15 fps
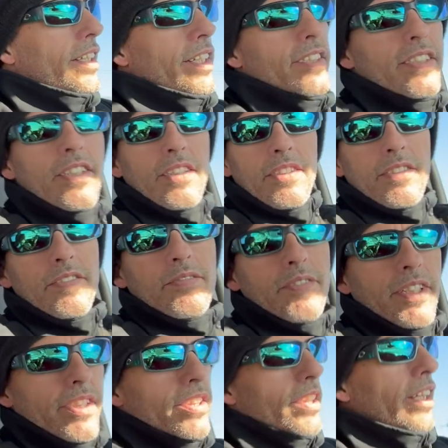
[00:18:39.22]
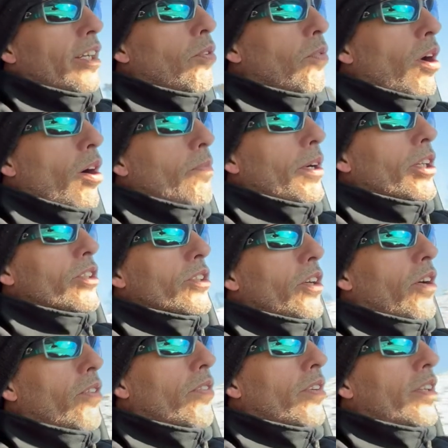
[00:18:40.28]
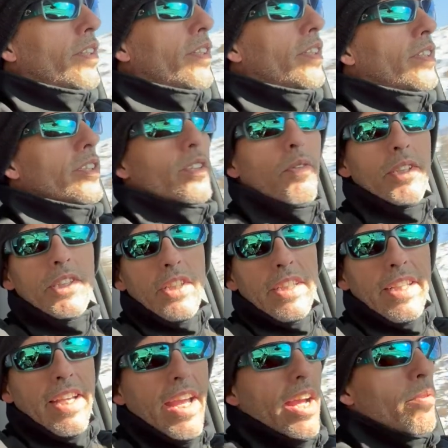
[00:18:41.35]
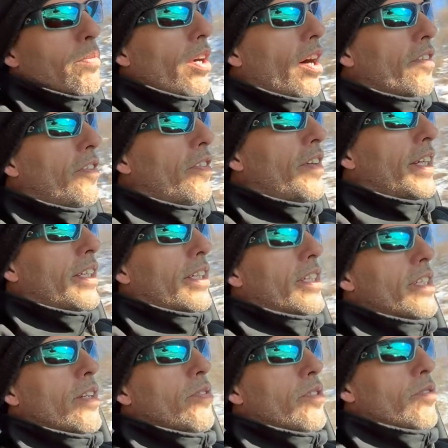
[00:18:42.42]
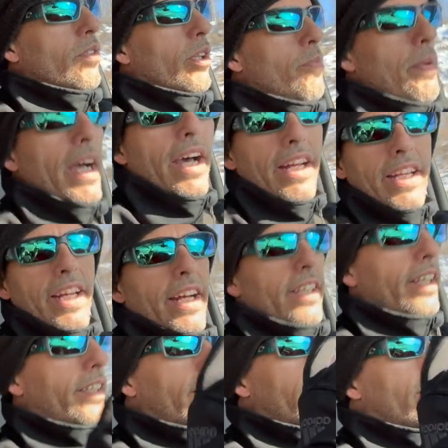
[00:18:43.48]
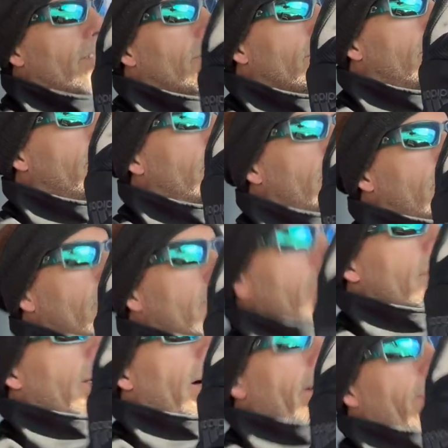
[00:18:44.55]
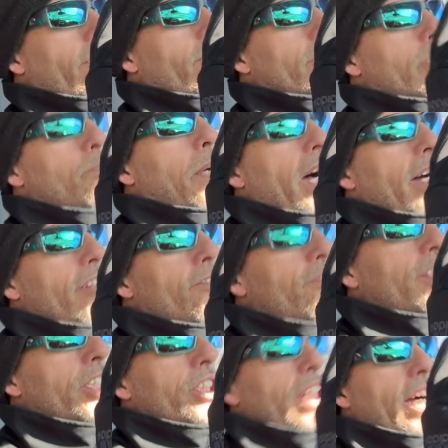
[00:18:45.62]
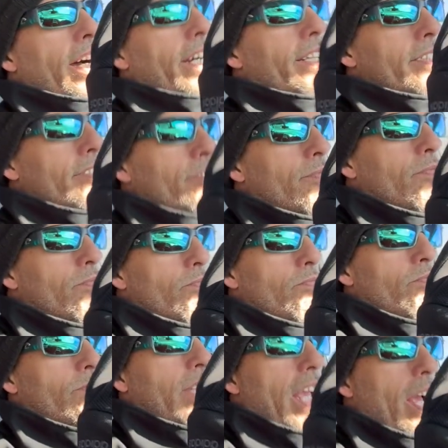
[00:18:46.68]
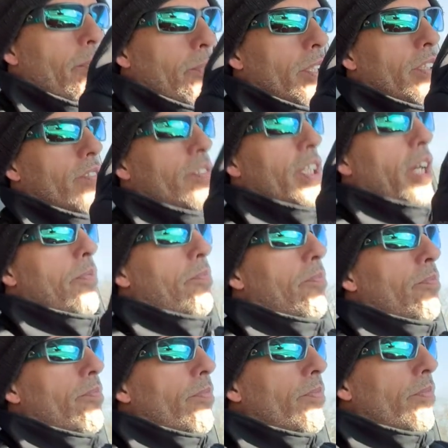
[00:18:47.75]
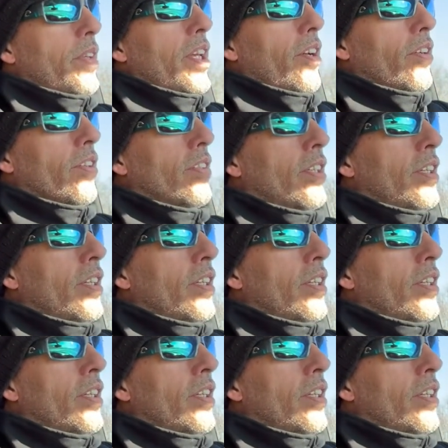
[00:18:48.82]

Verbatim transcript: it's a, it's like a Walmart drone. So we took the camera off of it because it was really bad. It had like a little, I don't know, spot fisheye camera type deal